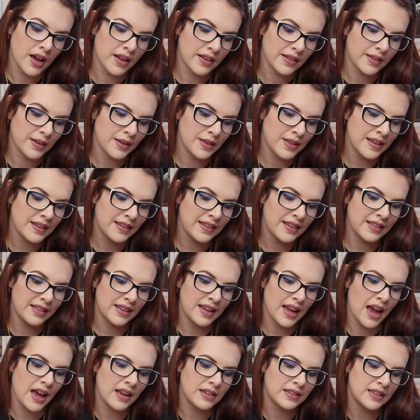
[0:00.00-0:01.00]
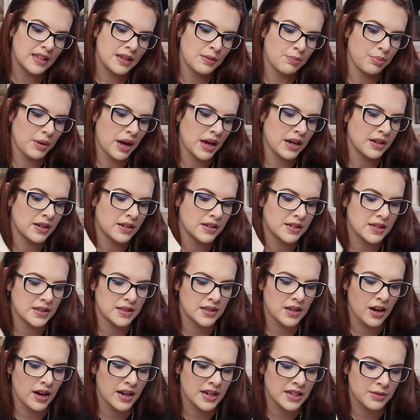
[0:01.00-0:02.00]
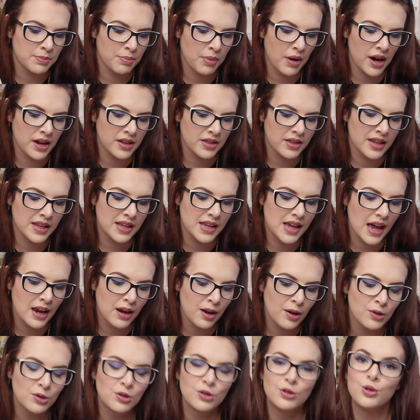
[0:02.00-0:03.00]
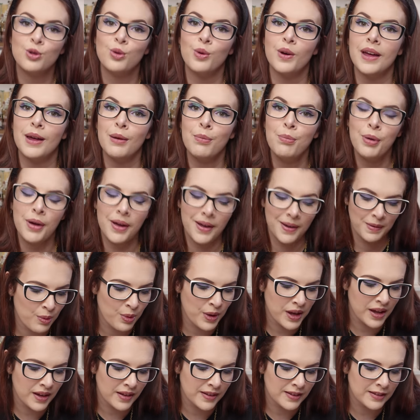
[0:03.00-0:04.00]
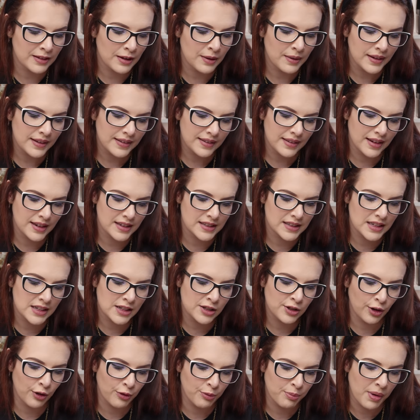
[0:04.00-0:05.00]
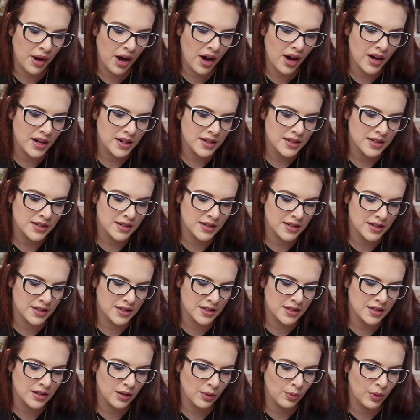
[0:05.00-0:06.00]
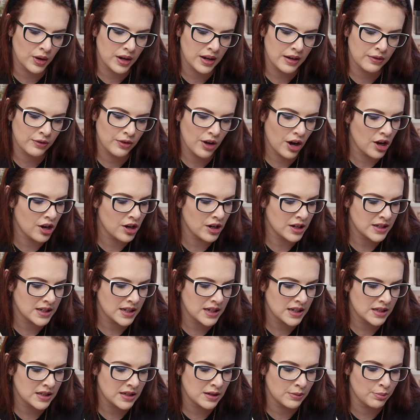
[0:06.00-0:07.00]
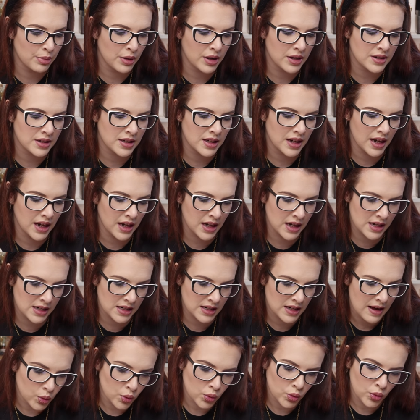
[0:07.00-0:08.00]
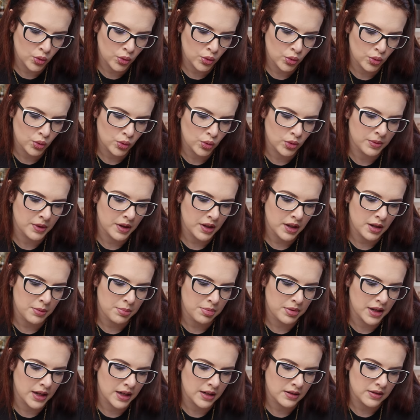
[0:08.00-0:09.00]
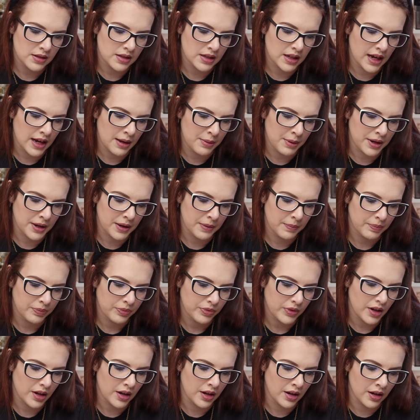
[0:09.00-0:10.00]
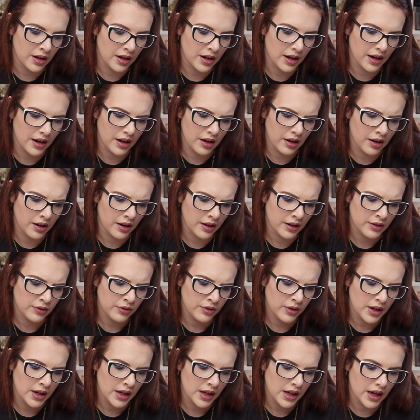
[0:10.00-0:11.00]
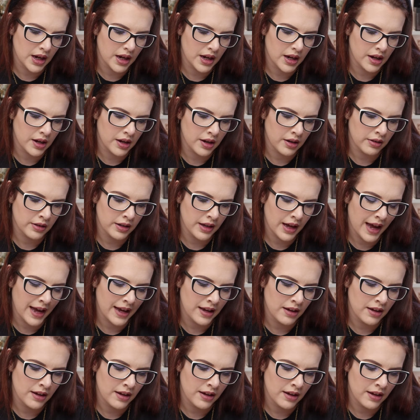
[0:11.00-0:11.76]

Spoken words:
So this is the house-themed banner designed by the Yellow Squib. We are so excited to have partnered with artist and Potterhead. Ooh, I'm not gonna pronounce that, am I?